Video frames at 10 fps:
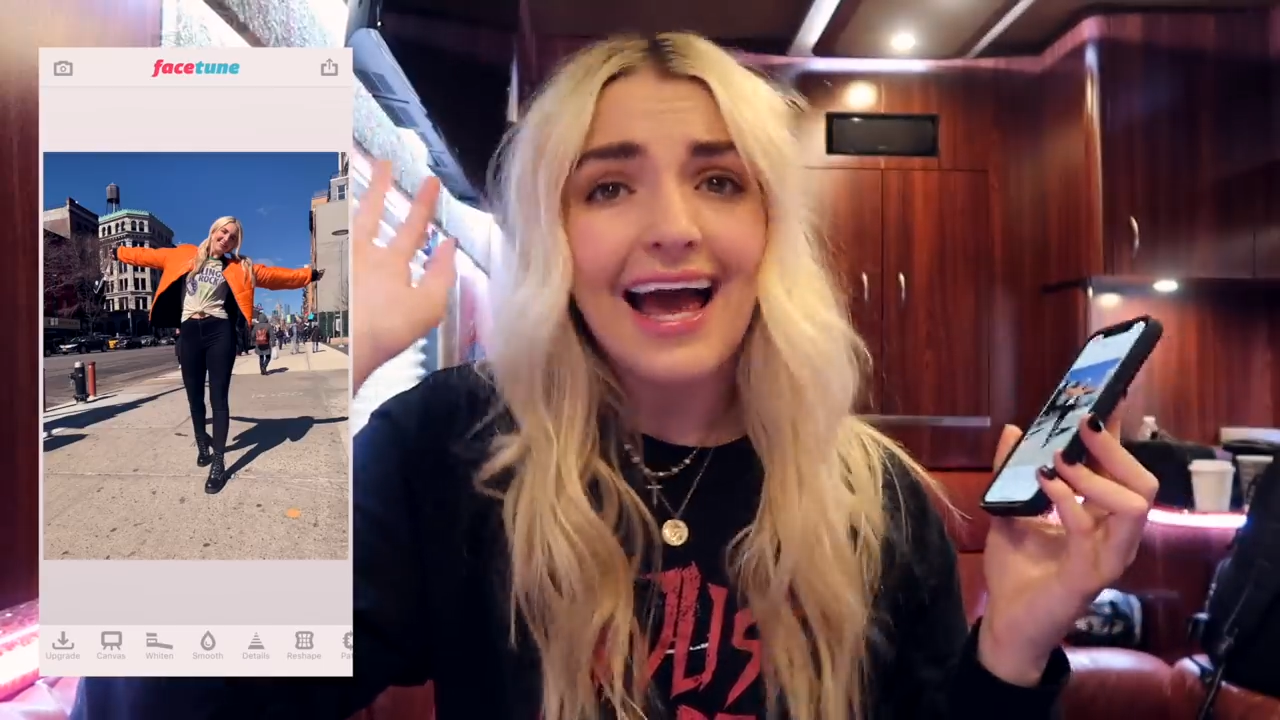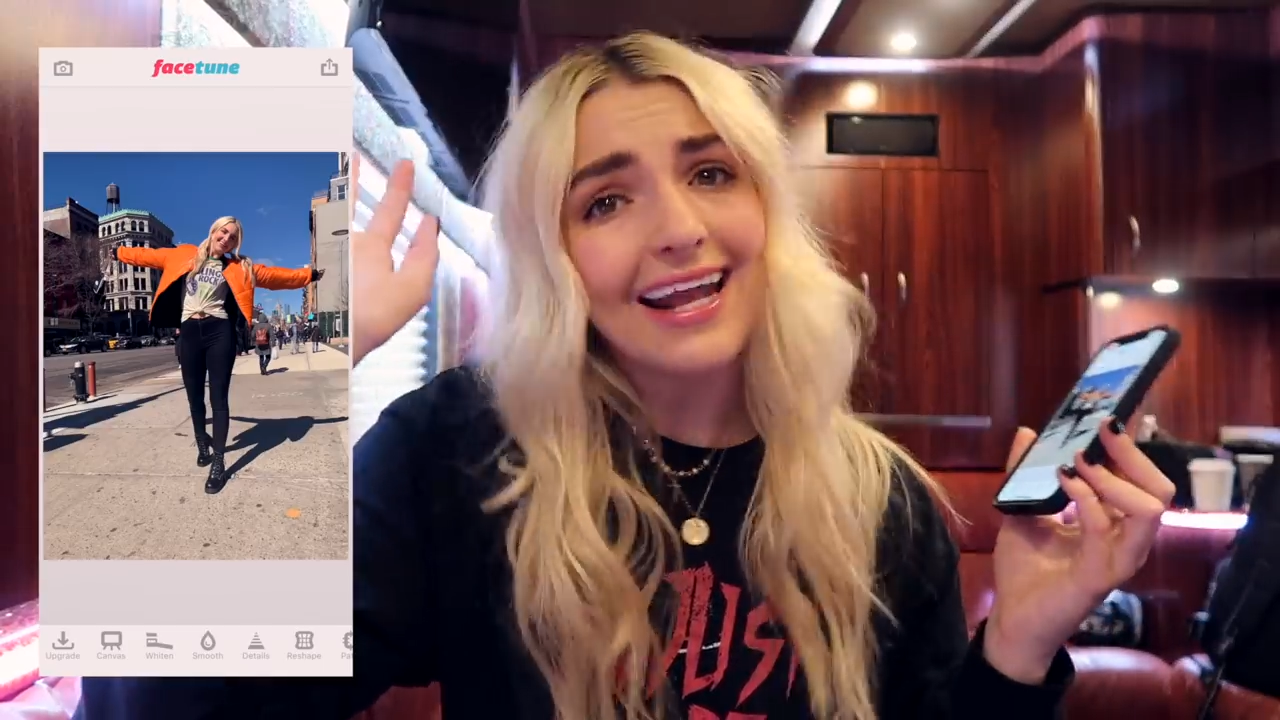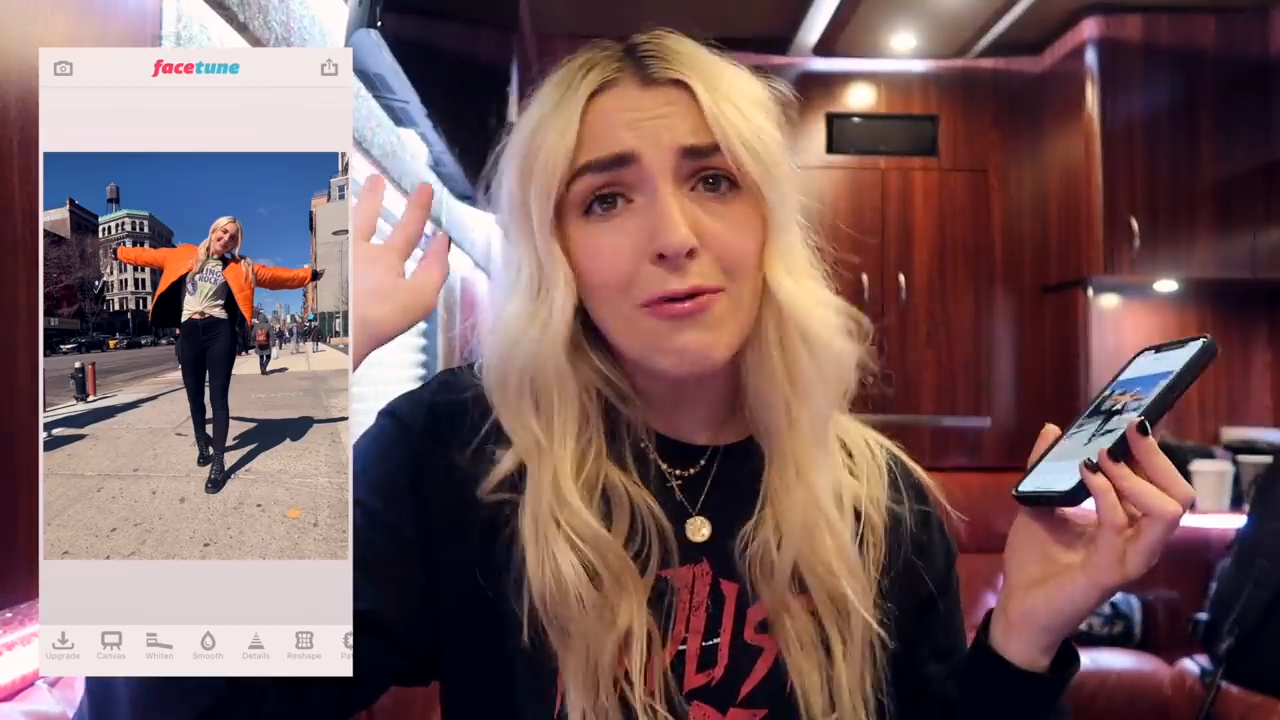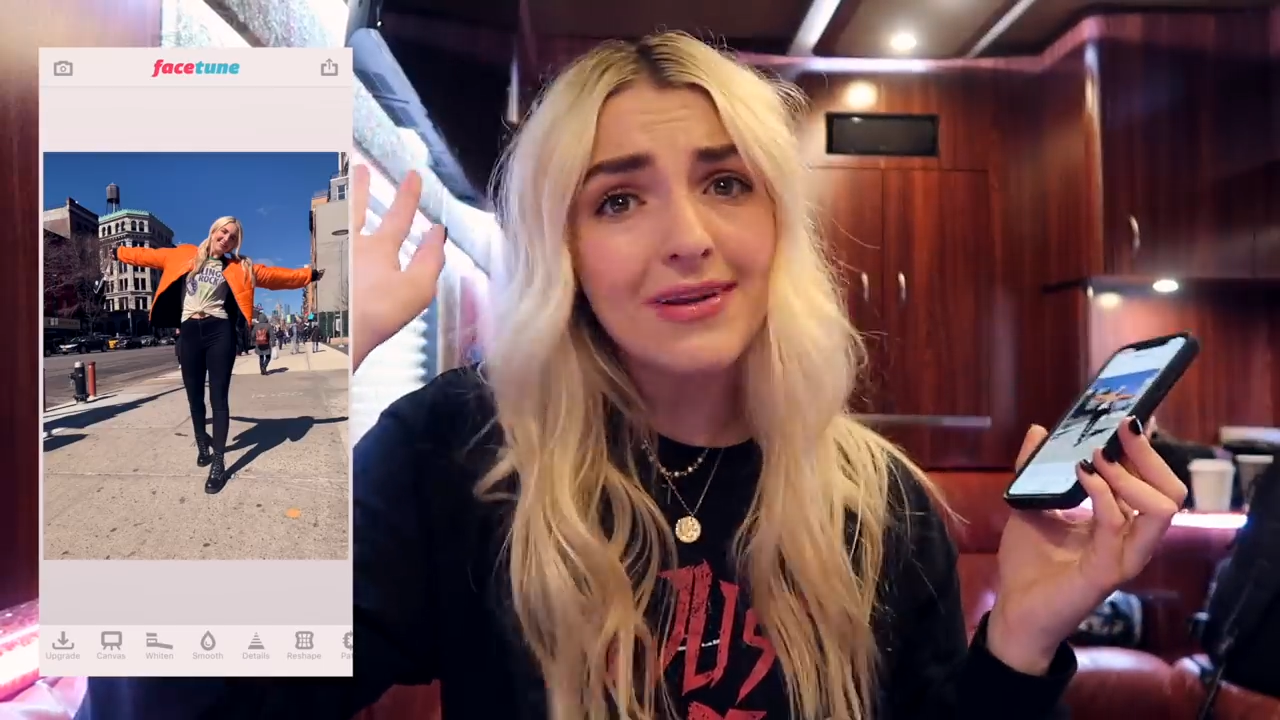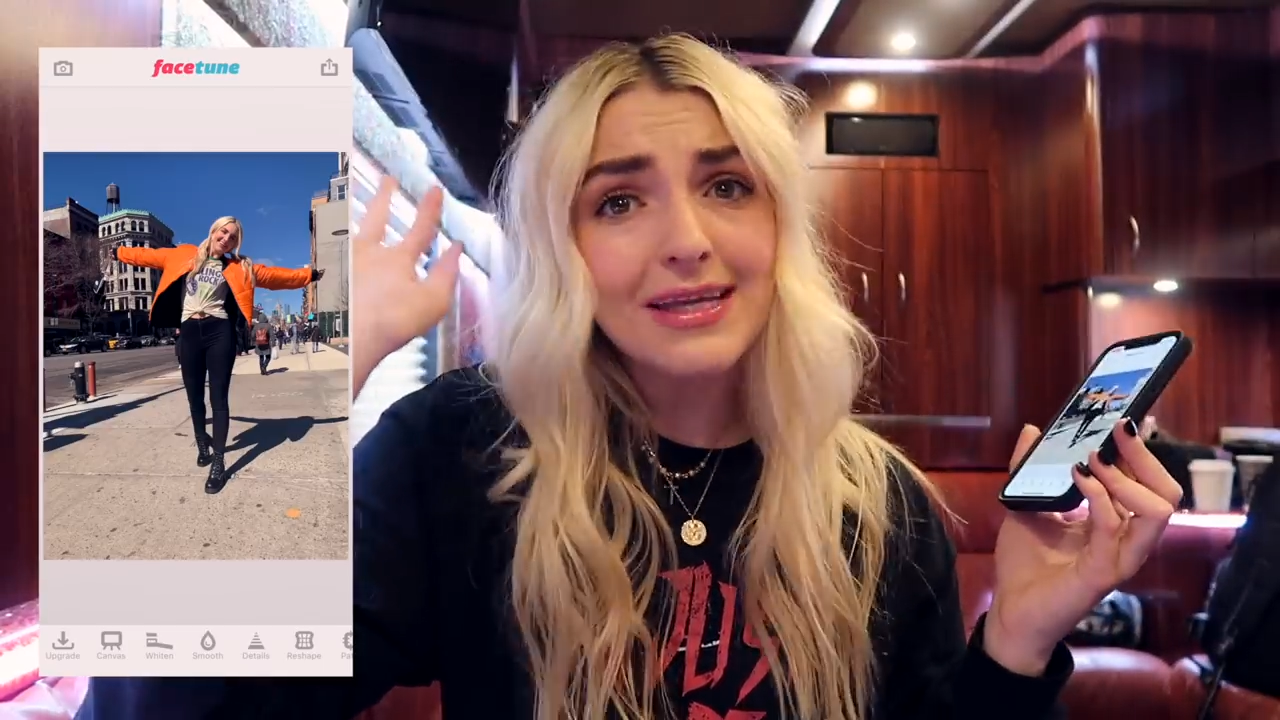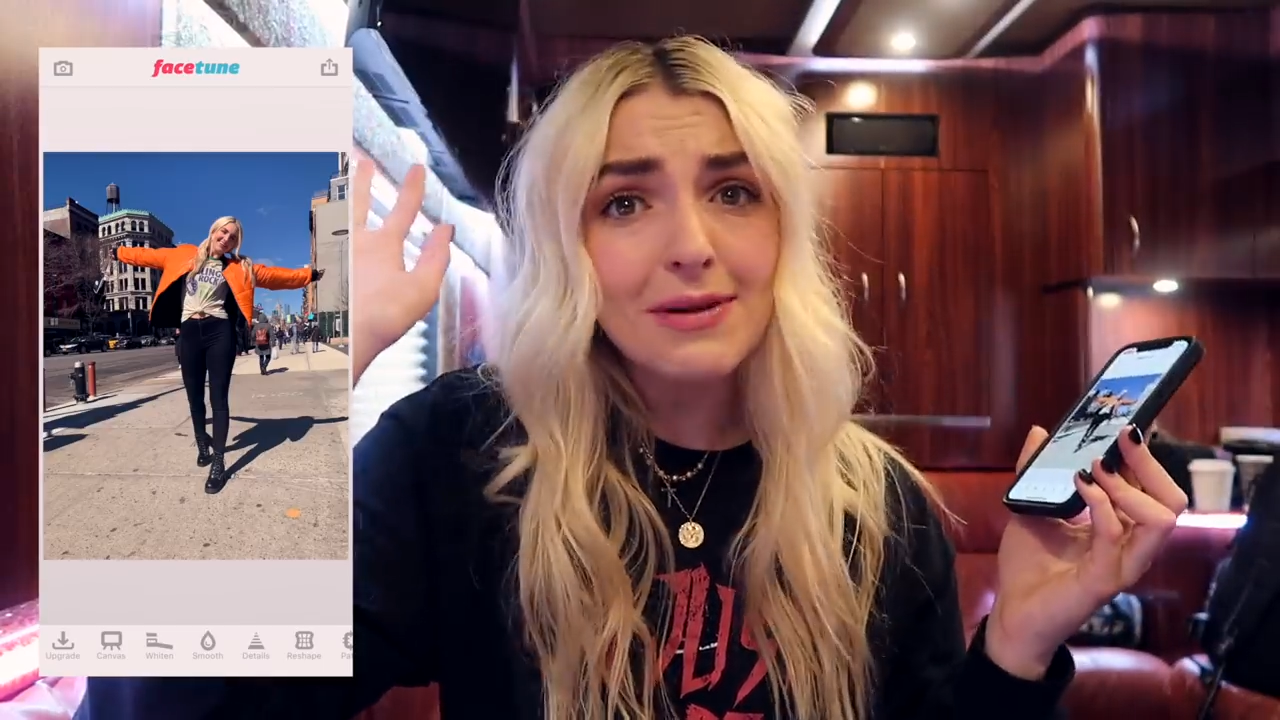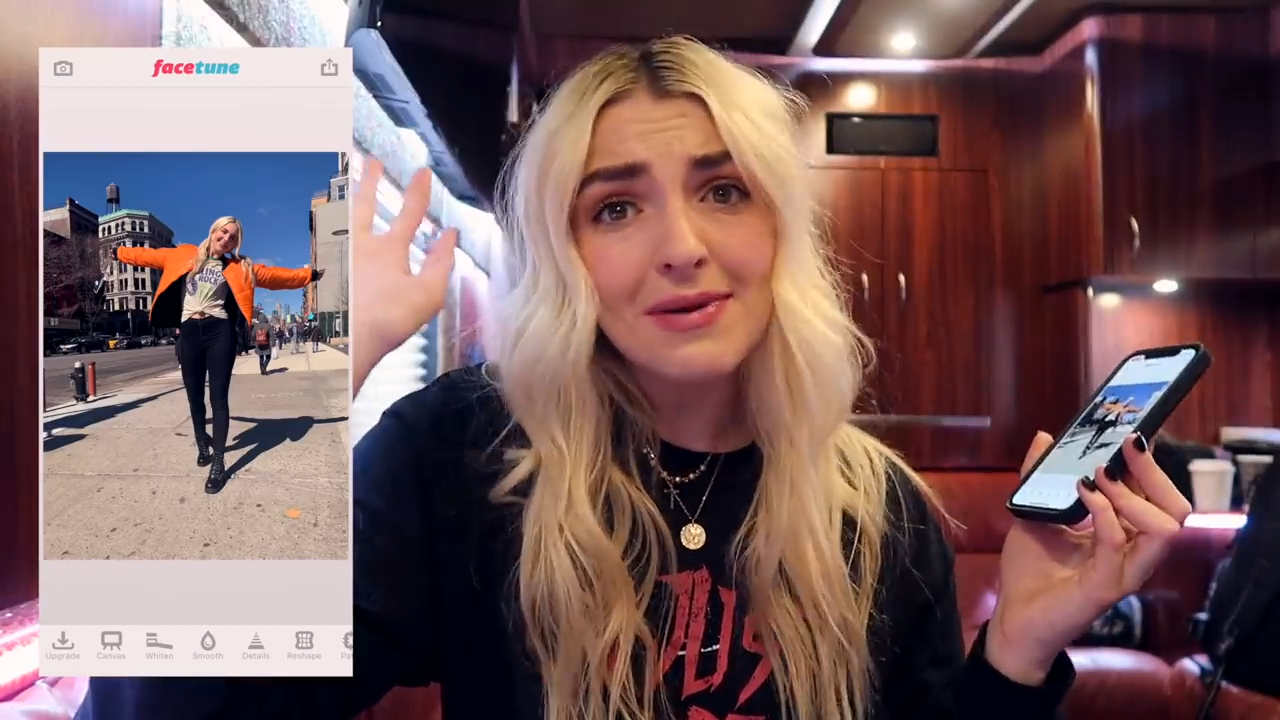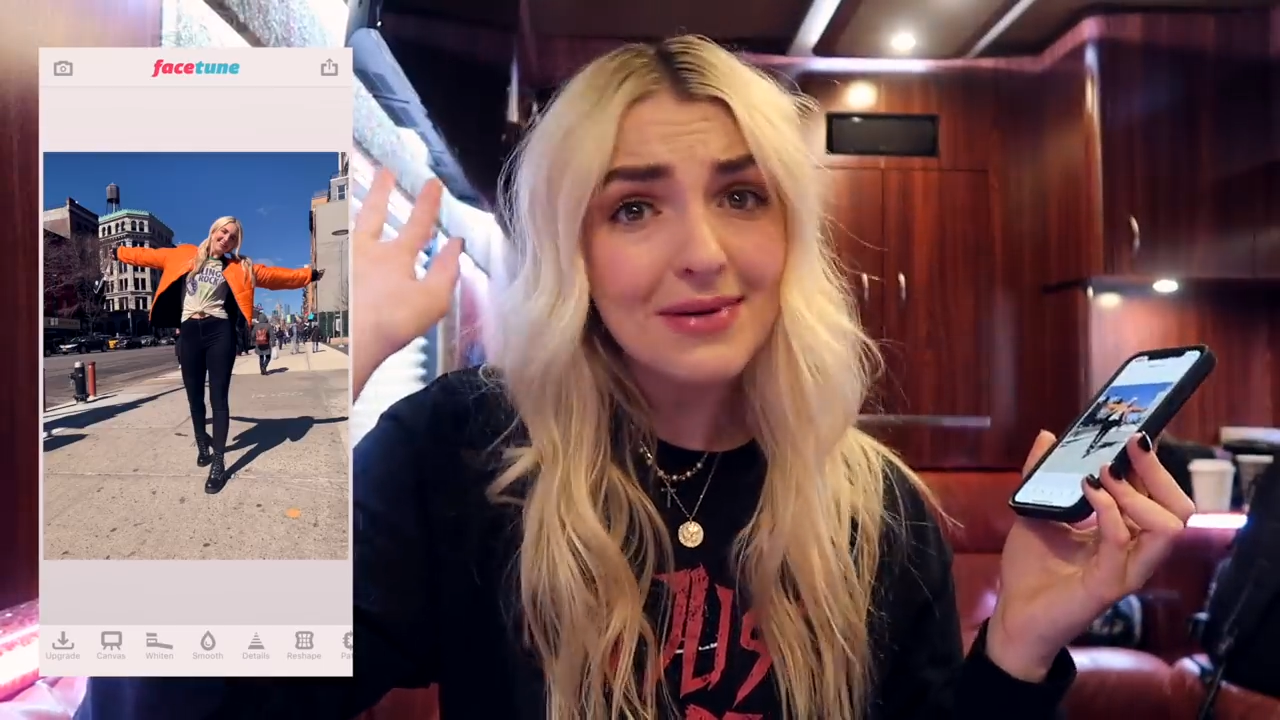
I don't want them in